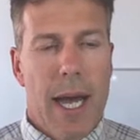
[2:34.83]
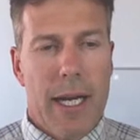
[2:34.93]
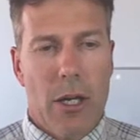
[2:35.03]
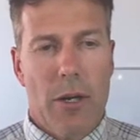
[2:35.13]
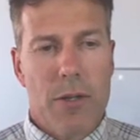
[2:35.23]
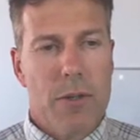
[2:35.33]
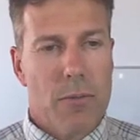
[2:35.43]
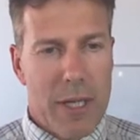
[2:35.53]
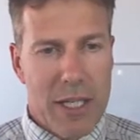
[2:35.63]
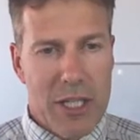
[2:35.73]
And he goes,
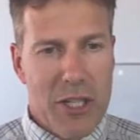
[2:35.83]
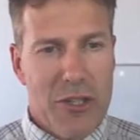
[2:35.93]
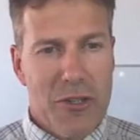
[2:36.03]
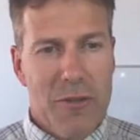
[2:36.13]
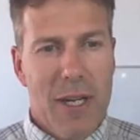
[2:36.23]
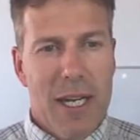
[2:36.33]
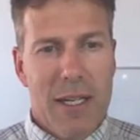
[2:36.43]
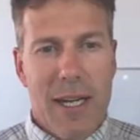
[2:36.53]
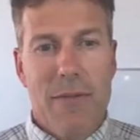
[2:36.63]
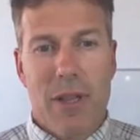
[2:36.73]
we continue
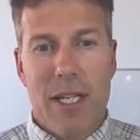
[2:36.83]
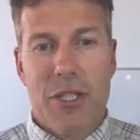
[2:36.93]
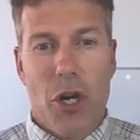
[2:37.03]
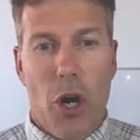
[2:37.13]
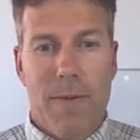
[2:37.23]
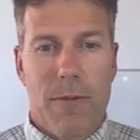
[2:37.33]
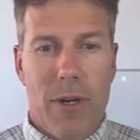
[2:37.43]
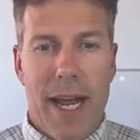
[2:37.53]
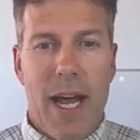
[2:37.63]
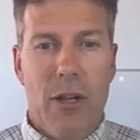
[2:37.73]
nevertheless to hope
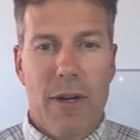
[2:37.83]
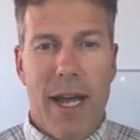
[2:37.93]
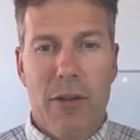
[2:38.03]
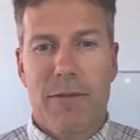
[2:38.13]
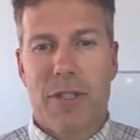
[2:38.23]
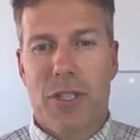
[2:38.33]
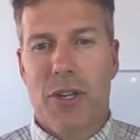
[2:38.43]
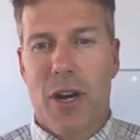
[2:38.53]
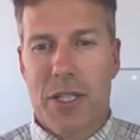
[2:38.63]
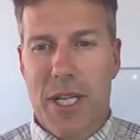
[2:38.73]
for an
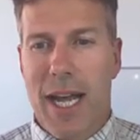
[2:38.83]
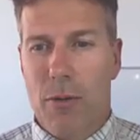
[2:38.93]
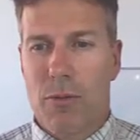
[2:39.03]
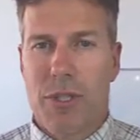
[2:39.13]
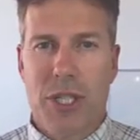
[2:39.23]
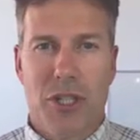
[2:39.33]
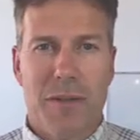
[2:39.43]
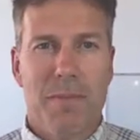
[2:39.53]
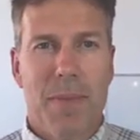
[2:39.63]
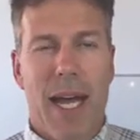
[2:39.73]
elephant-sized
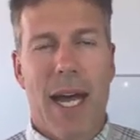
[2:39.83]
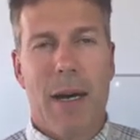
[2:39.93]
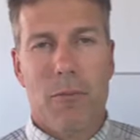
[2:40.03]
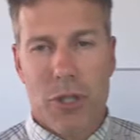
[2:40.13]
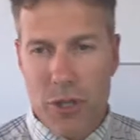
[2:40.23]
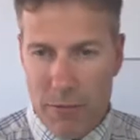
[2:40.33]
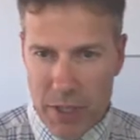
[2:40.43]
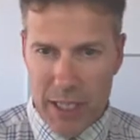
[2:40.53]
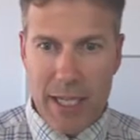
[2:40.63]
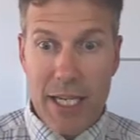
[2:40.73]
acquisition, which
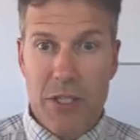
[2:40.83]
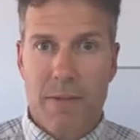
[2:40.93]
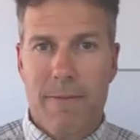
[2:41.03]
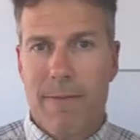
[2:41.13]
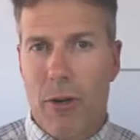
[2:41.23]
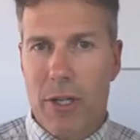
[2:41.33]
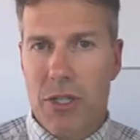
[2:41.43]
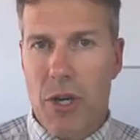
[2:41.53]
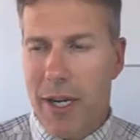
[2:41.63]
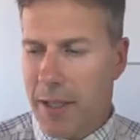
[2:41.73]
obviously gets them very
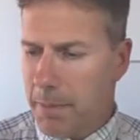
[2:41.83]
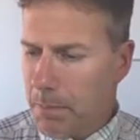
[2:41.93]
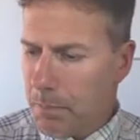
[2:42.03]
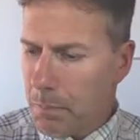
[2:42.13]
excited.